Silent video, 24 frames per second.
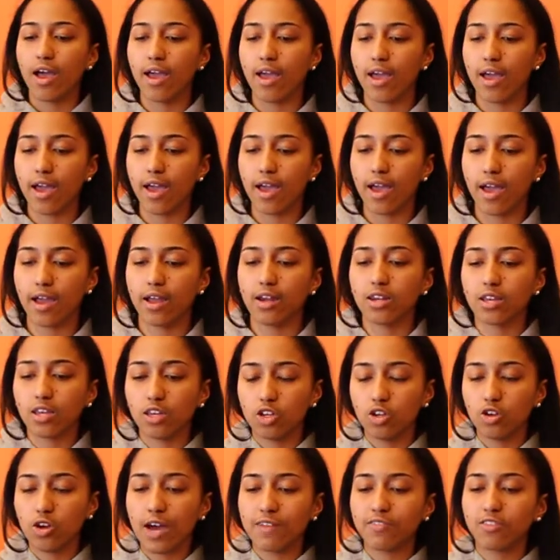And
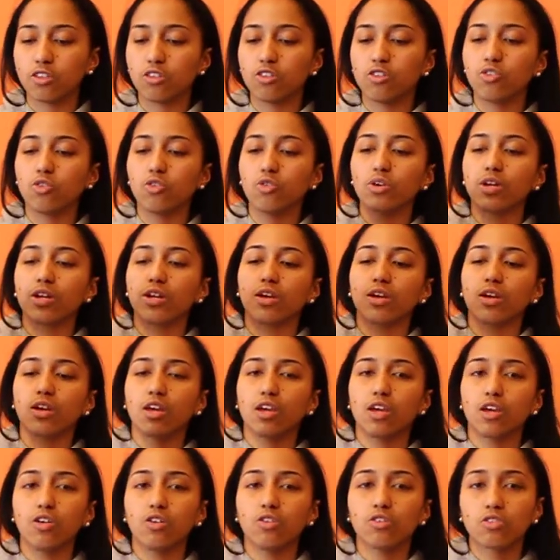you have to do it
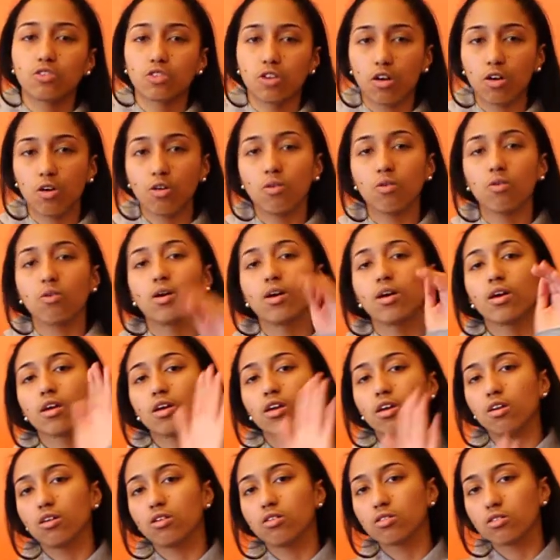heel toe,
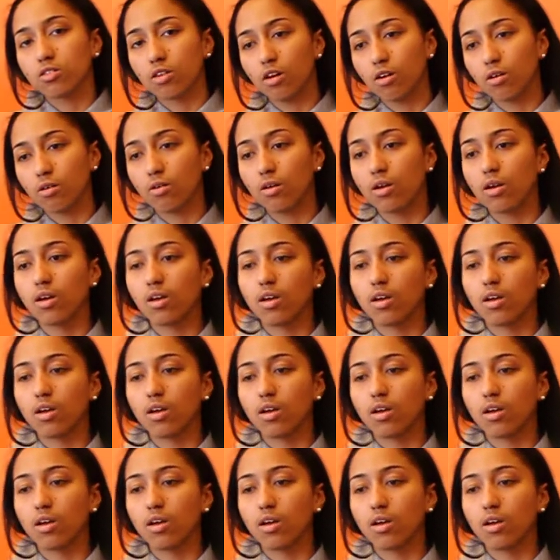heel toe.